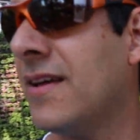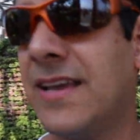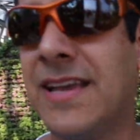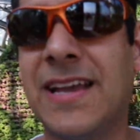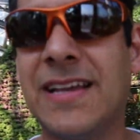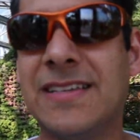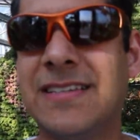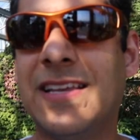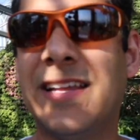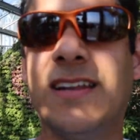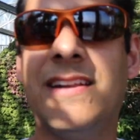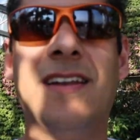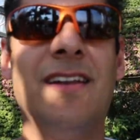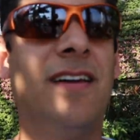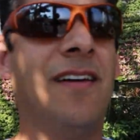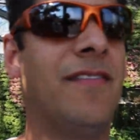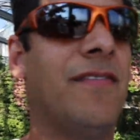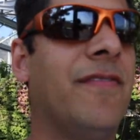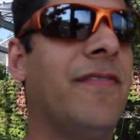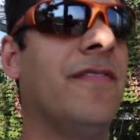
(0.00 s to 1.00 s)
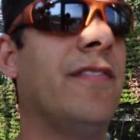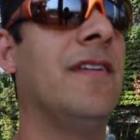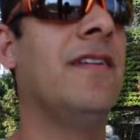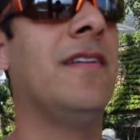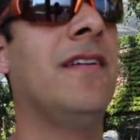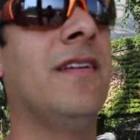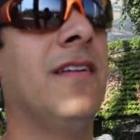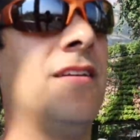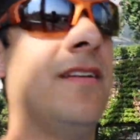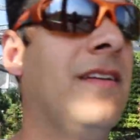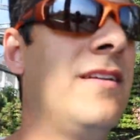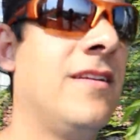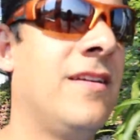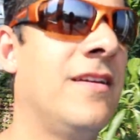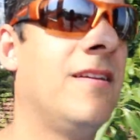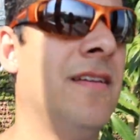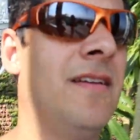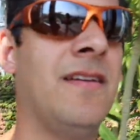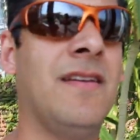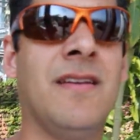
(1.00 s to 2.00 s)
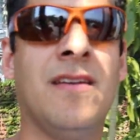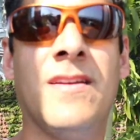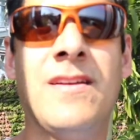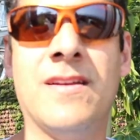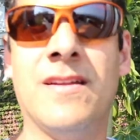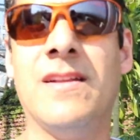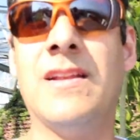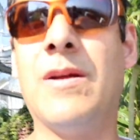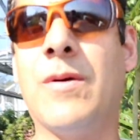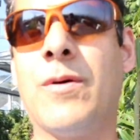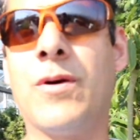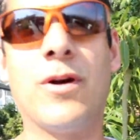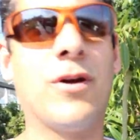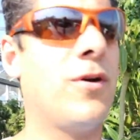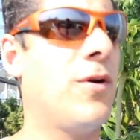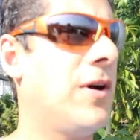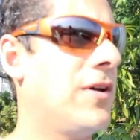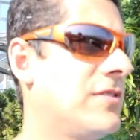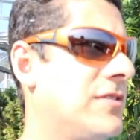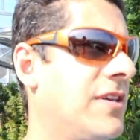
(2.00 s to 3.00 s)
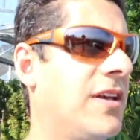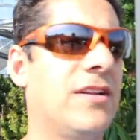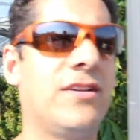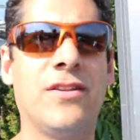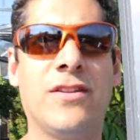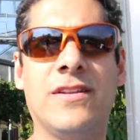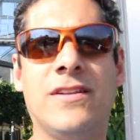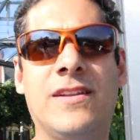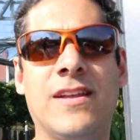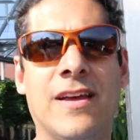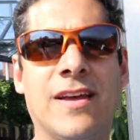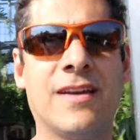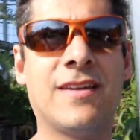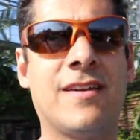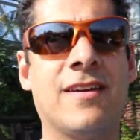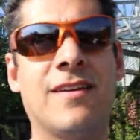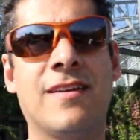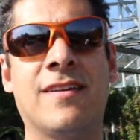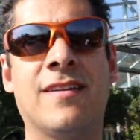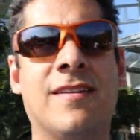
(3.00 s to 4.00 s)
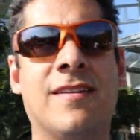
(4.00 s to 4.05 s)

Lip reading: Can't say it enough. Now we're gonna go outside to the deck.